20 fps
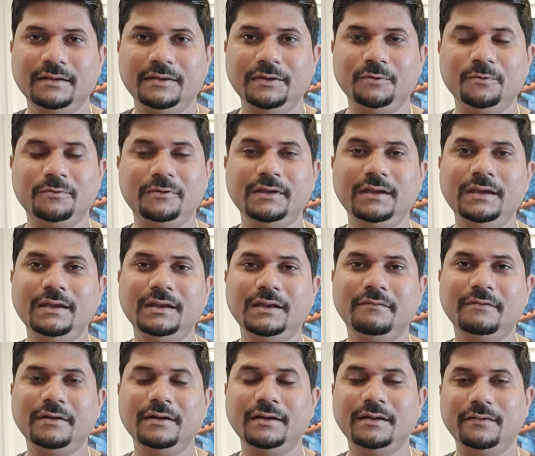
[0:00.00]
You see in
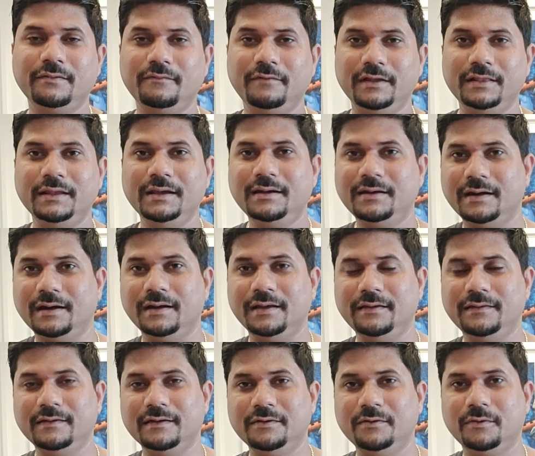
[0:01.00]
our Vedic
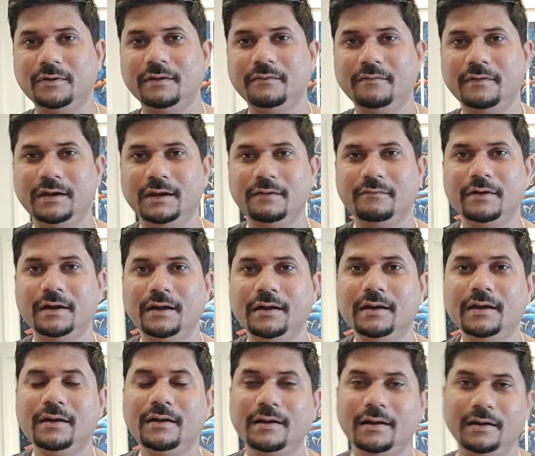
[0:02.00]
tradition or in our
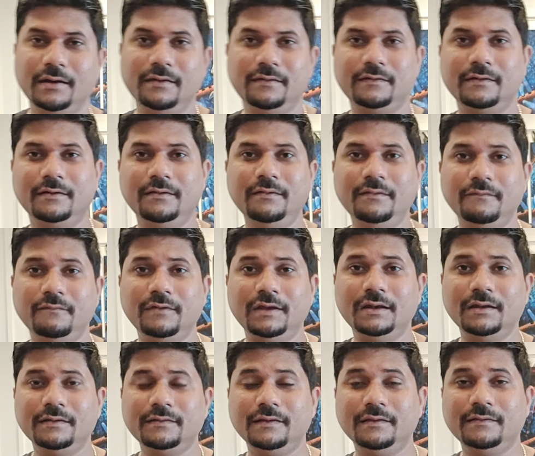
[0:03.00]
Indian tradition,
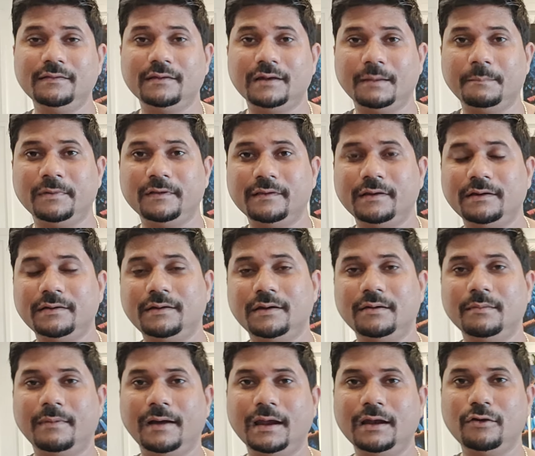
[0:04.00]
Venus is
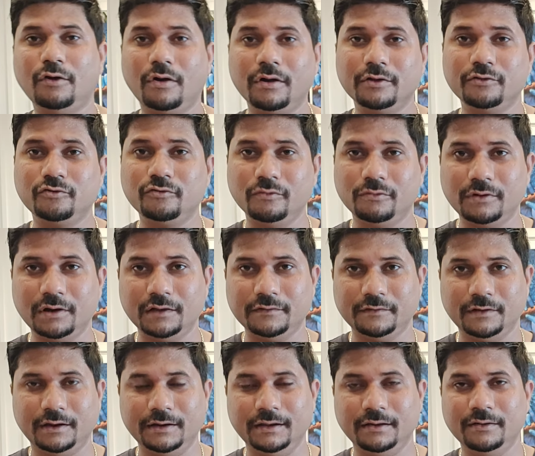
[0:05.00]
represented by Lord
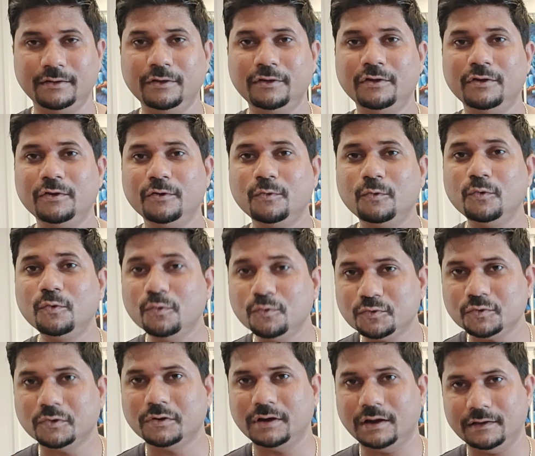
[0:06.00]
Shukracharya, Guru
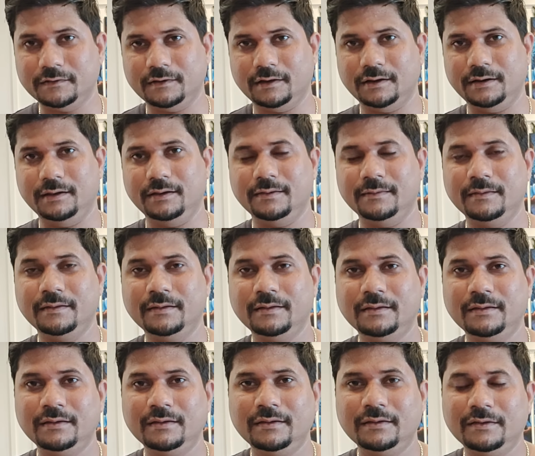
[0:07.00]
Shukracharya.
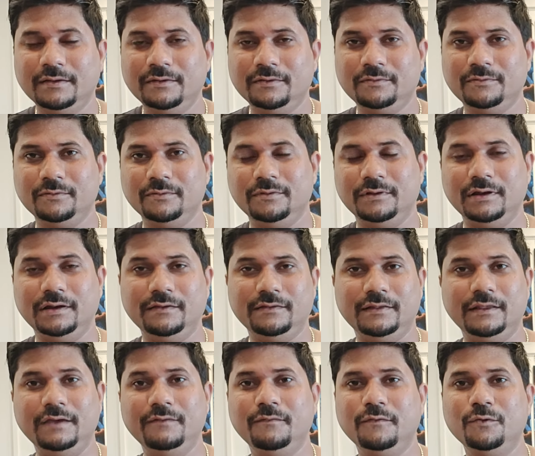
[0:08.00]
So there is
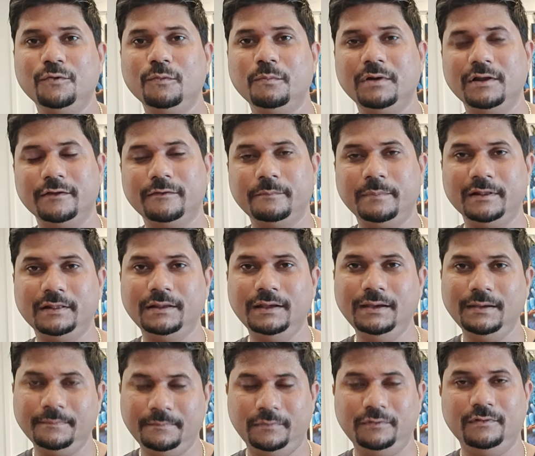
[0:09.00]
Dev Guru
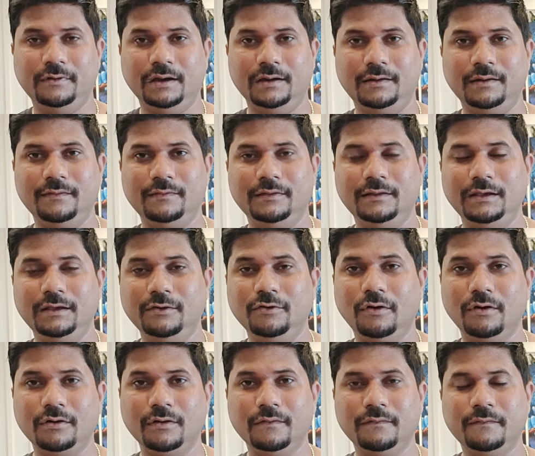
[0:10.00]
Brahaspati, that is the
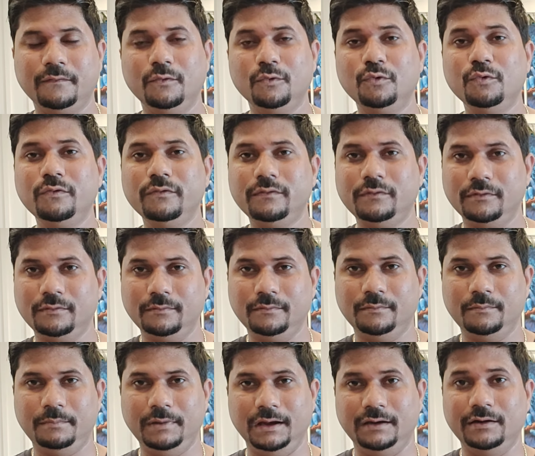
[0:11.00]
god of gurus,
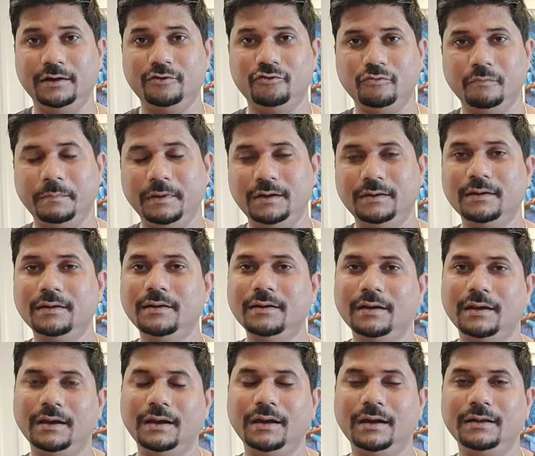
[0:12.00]
planet
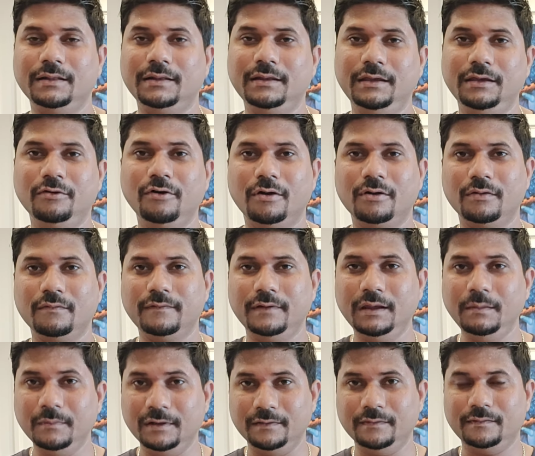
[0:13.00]
Jupiter, and the god of
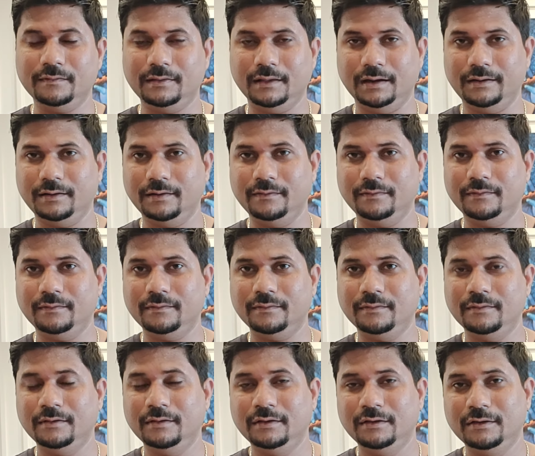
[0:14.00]
demons, that is